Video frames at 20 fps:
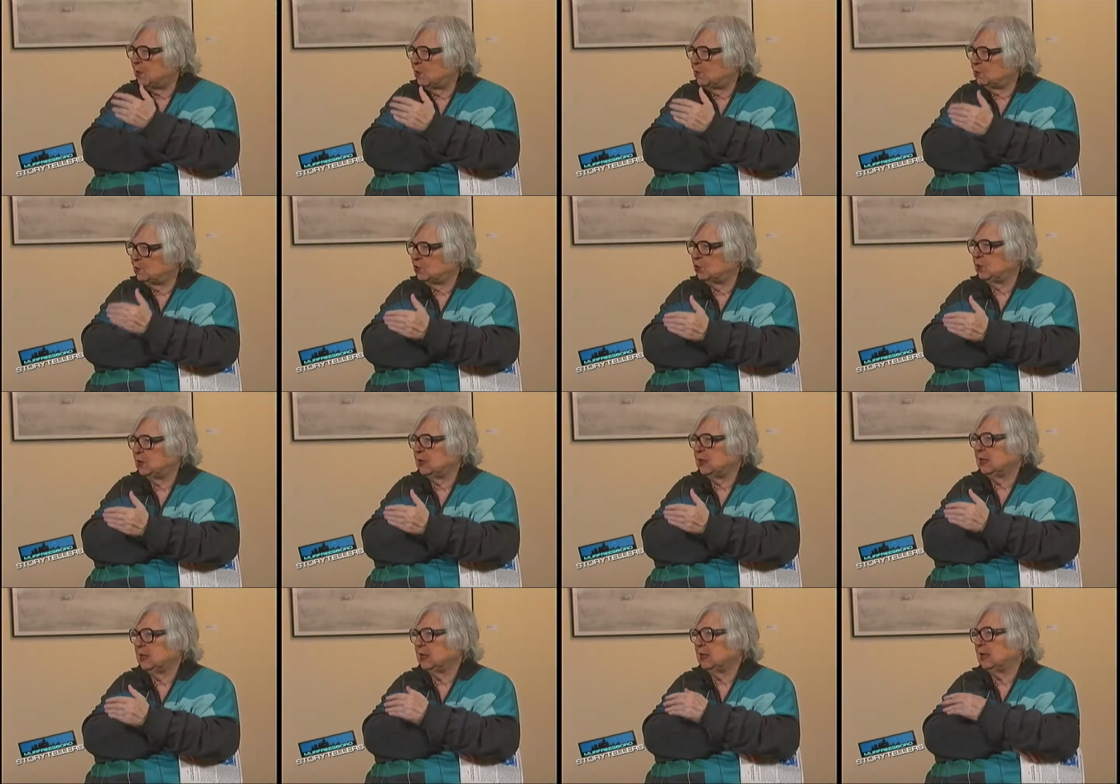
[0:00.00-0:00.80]
on
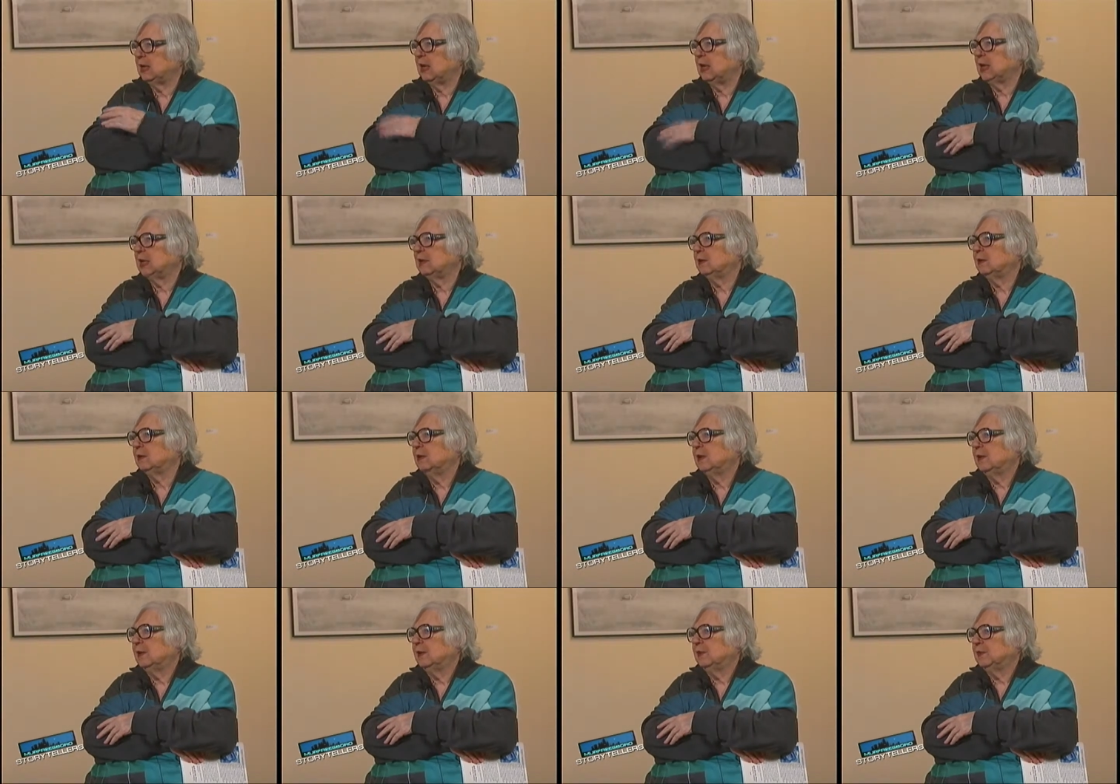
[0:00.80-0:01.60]
doing it and
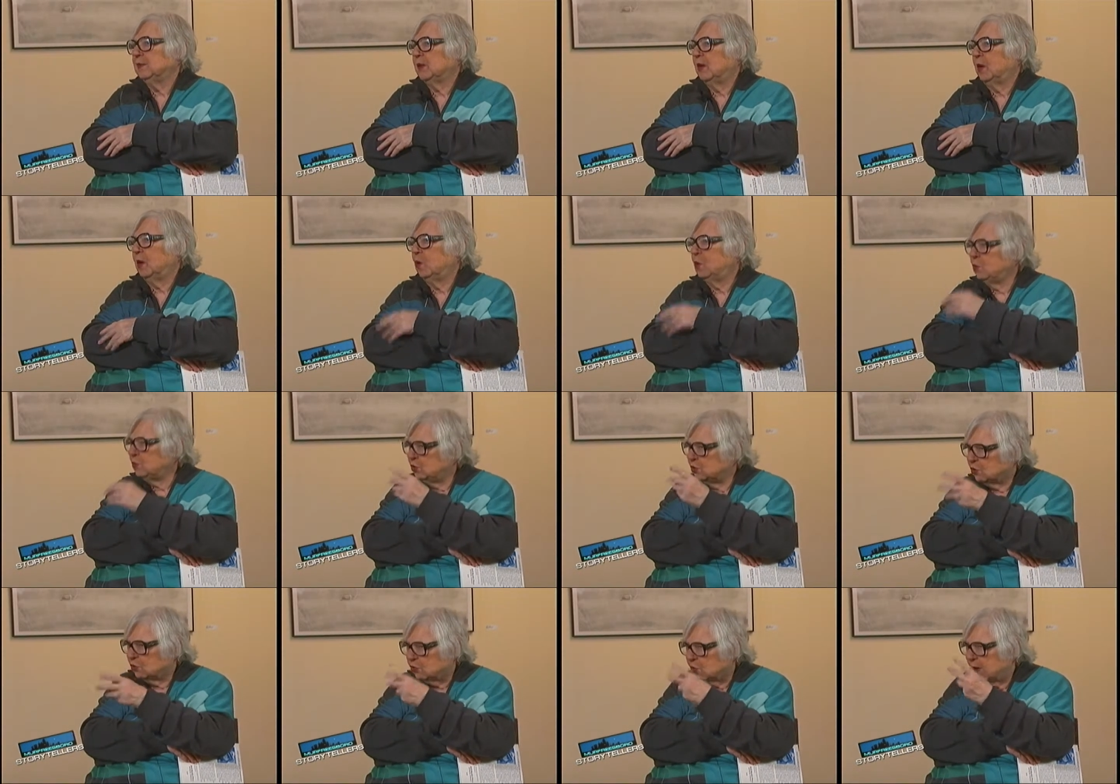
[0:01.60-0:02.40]
hone
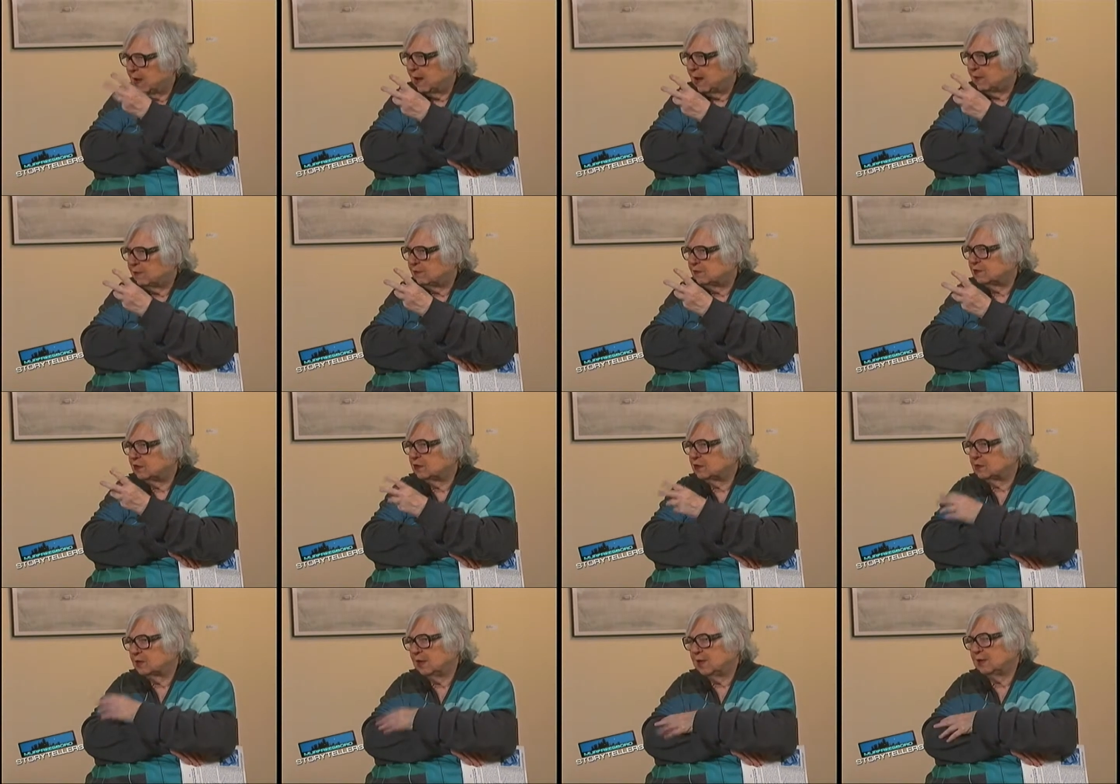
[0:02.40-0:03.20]
your craft
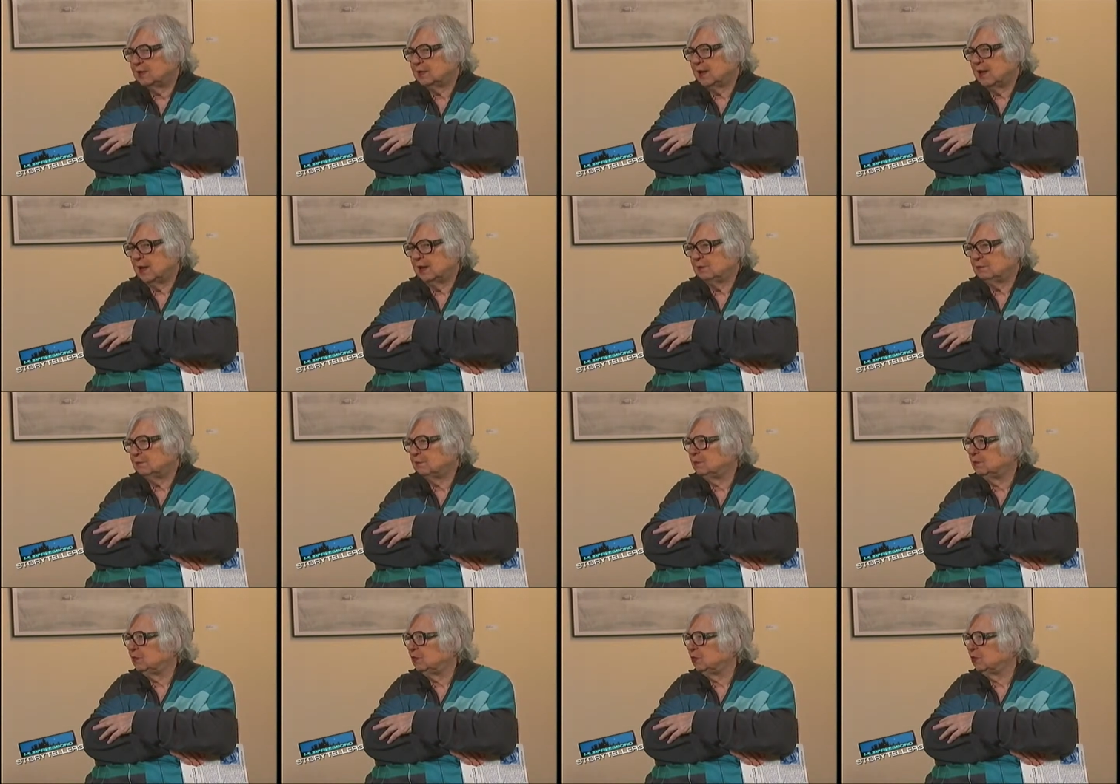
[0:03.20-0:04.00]
just and,
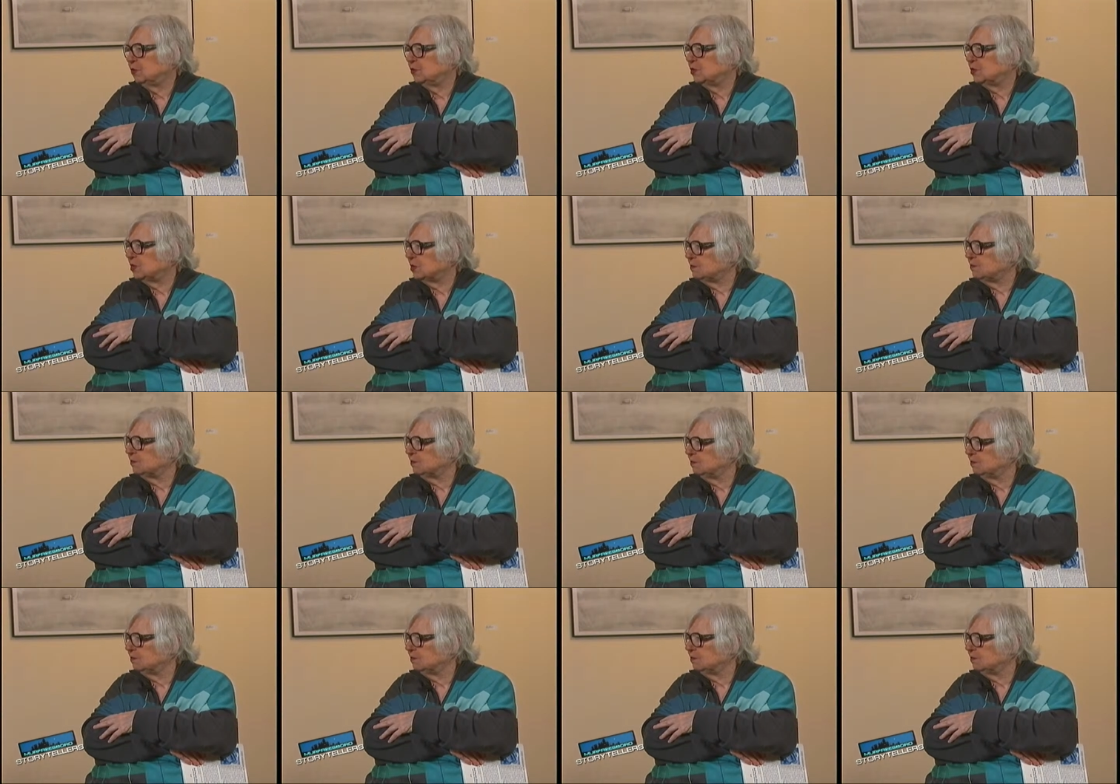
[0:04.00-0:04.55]
and you just